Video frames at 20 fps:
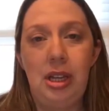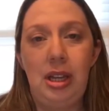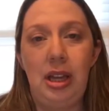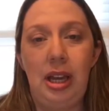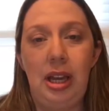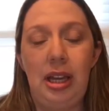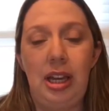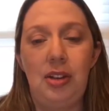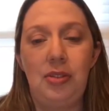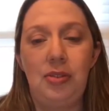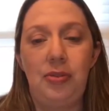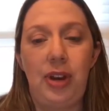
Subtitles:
Again,